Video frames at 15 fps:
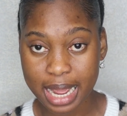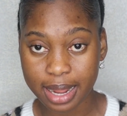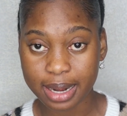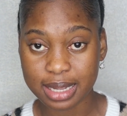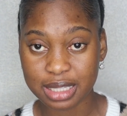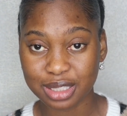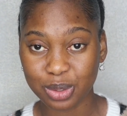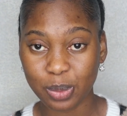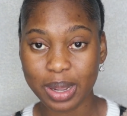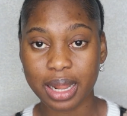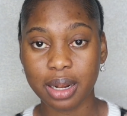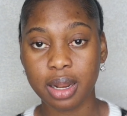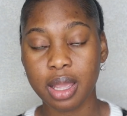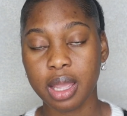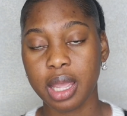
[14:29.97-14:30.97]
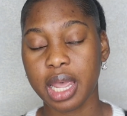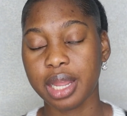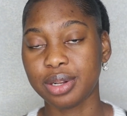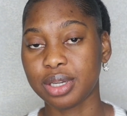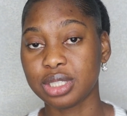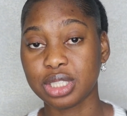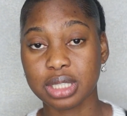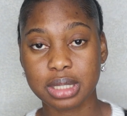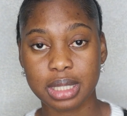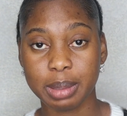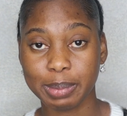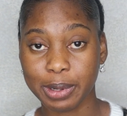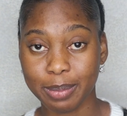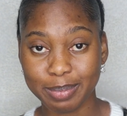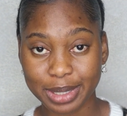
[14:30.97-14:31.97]
that as well and not just
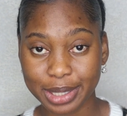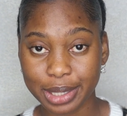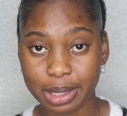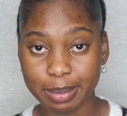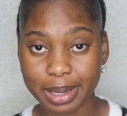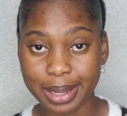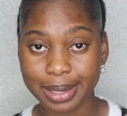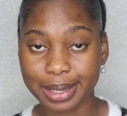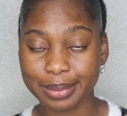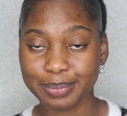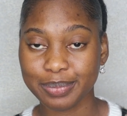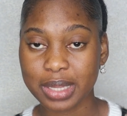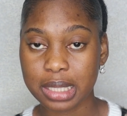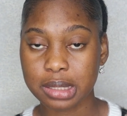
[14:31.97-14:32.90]
keep complaining about it.